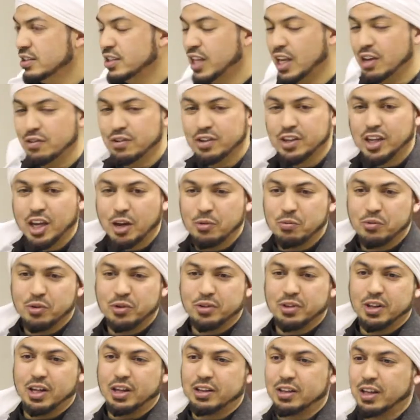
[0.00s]
David
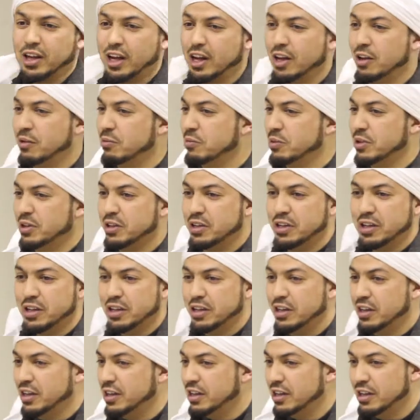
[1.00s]
Cameron that time and
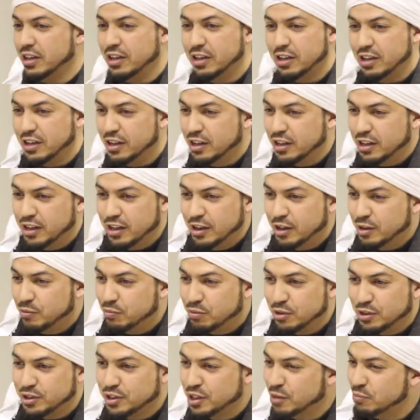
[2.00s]
uh,
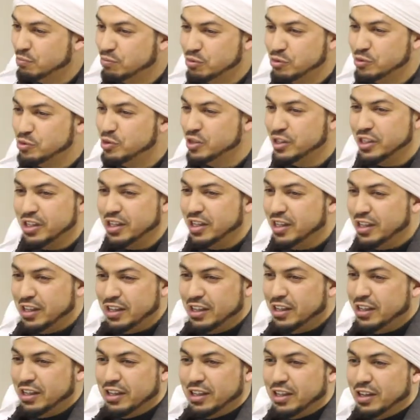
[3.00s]
President Putin,
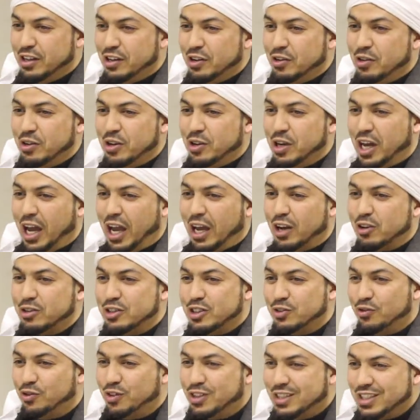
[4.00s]
you know, I
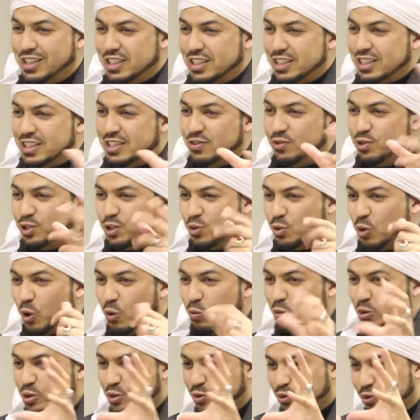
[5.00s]
could
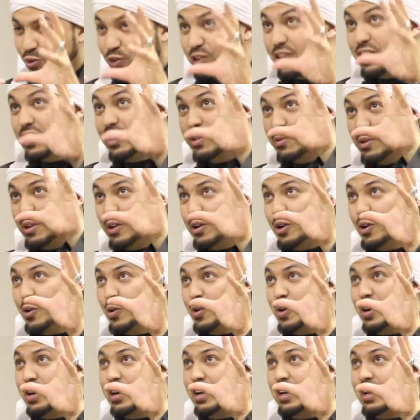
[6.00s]
almost you
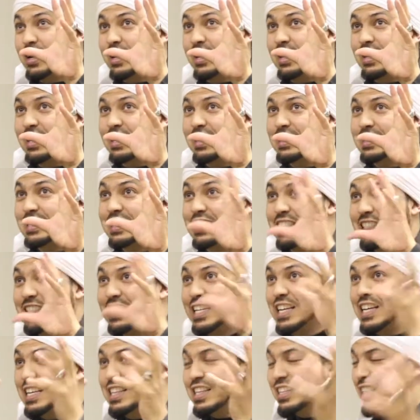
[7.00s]
know, uh,
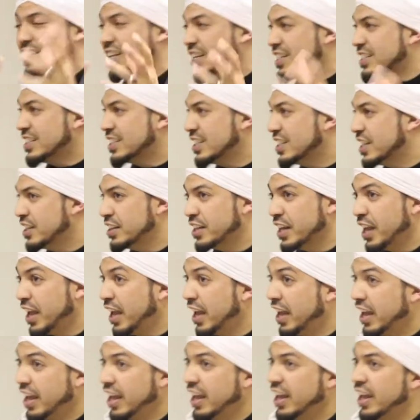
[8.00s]
see the tension in the
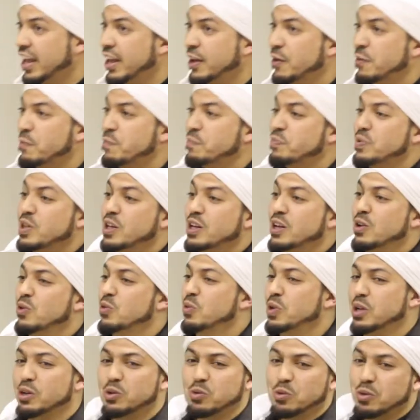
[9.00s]
air
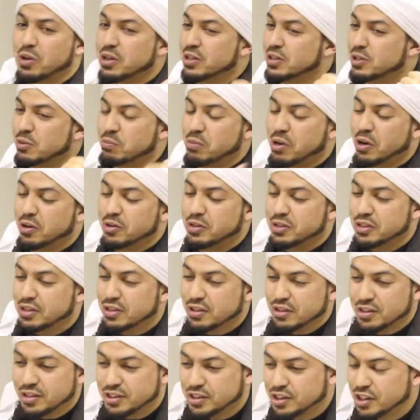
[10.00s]
when it was about
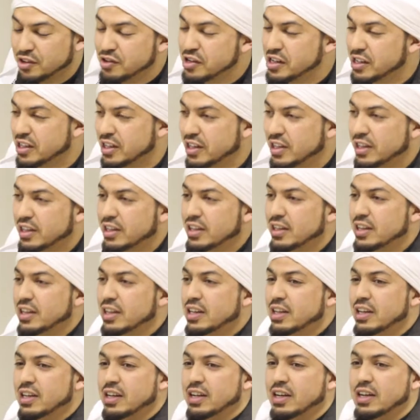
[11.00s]
uh, the Syrian
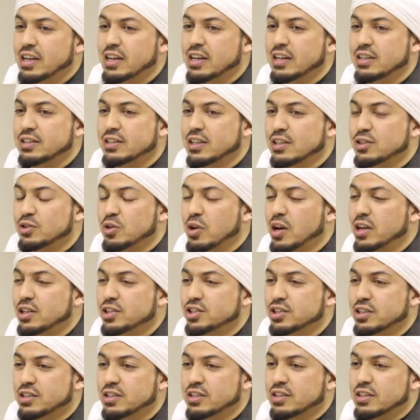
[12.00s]
uh,
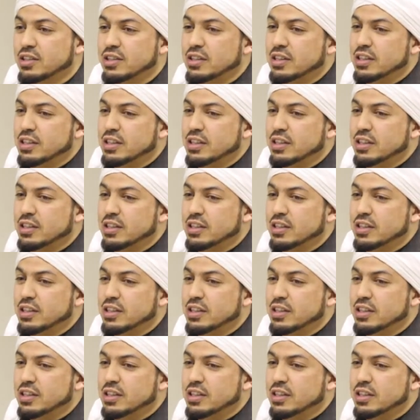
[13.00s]
situation.